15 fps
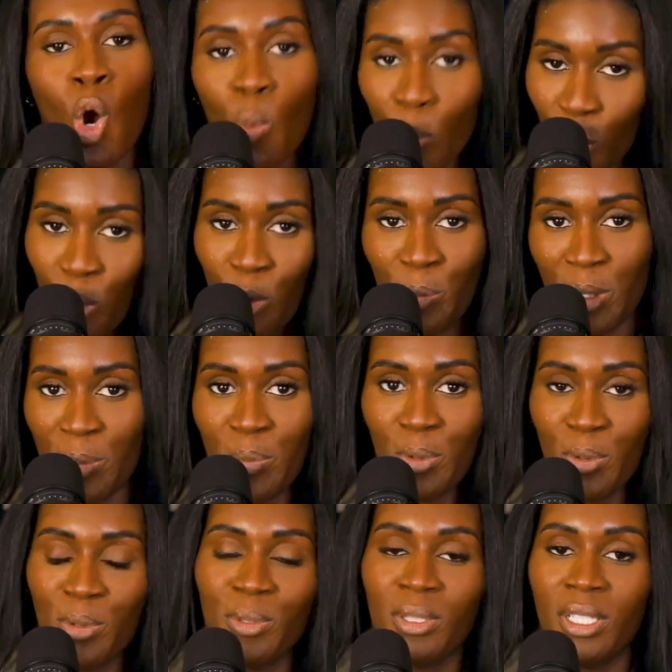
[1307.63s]
your homework on
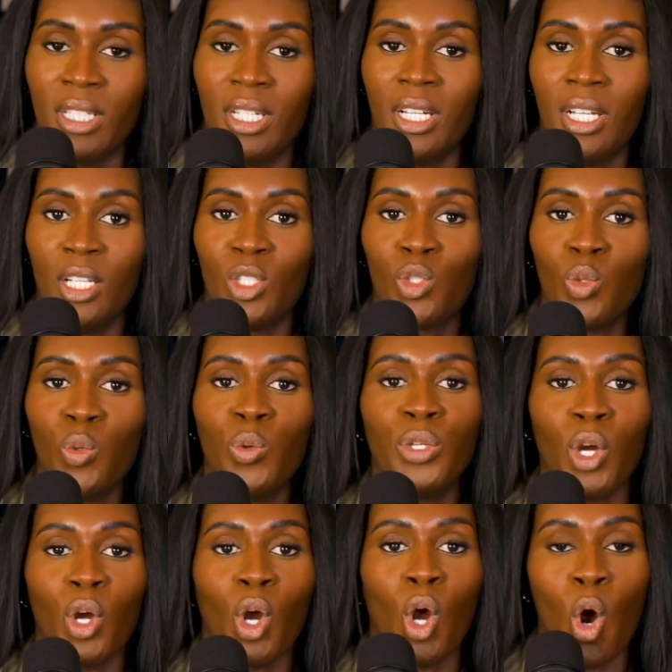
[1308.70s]
people.
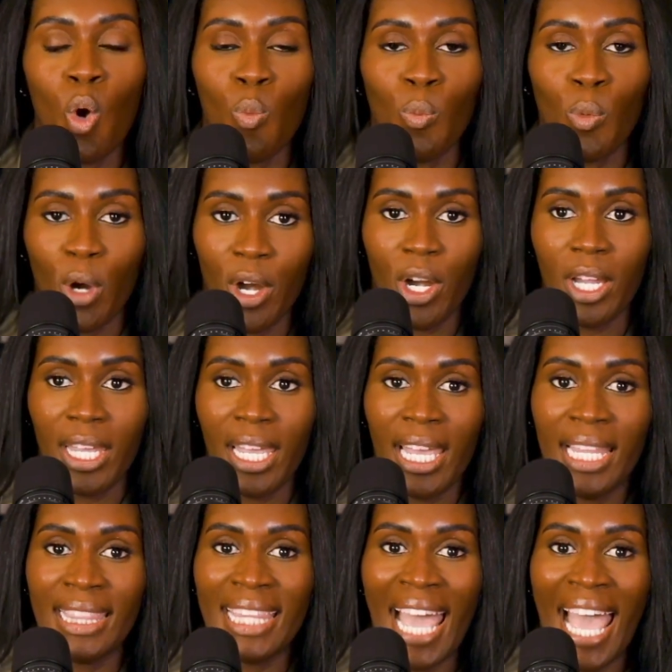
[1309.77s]
Do your homework.
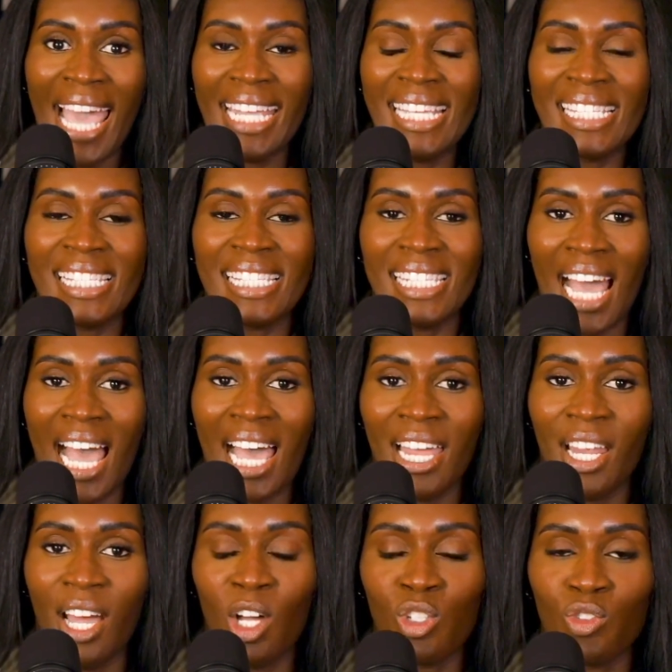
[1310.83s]
And that is
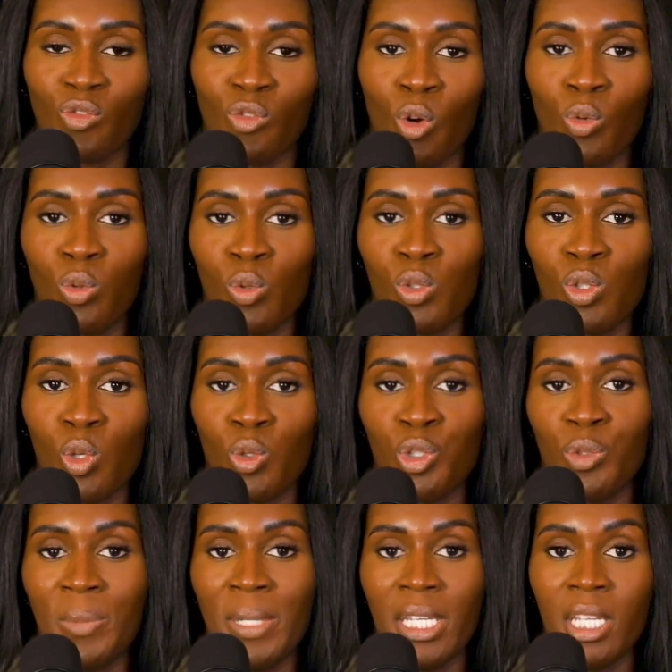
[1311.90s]
not a scroll through
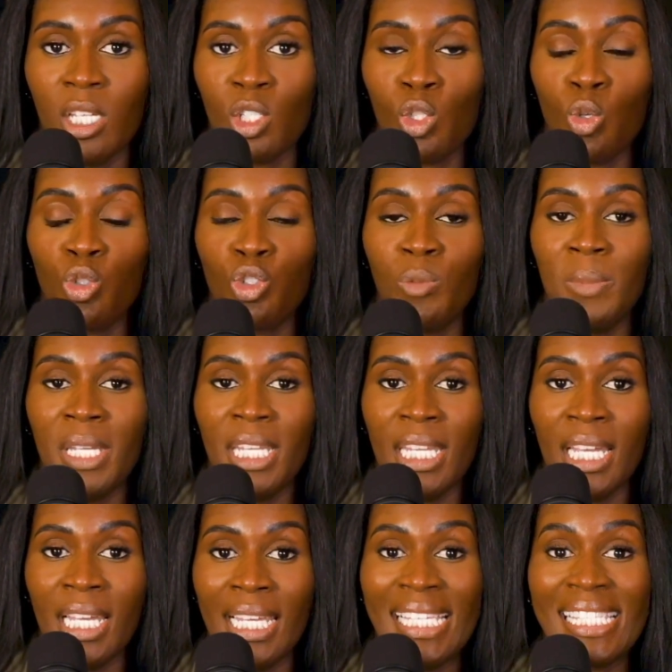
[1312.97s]
social media. Social
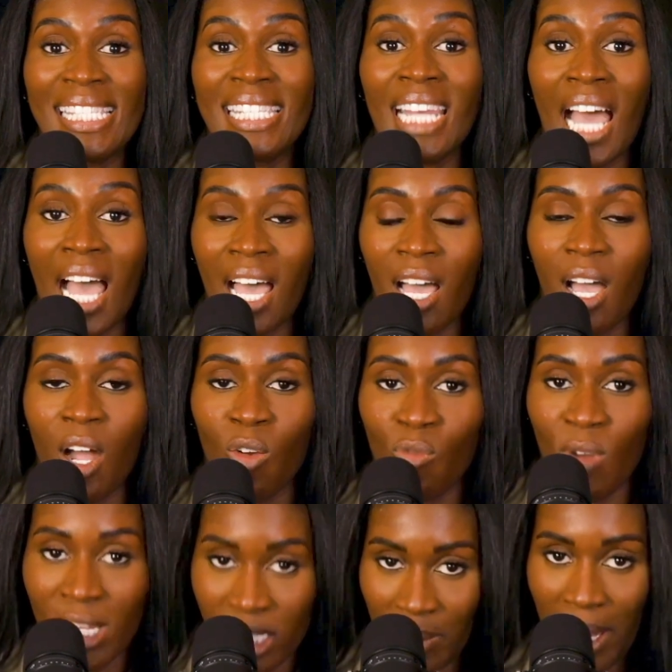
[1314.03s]
media is not
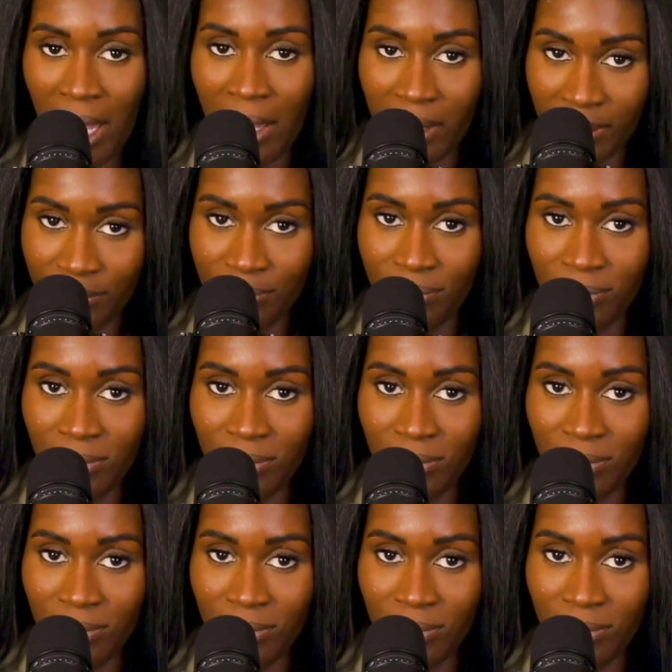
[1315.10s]
a resume.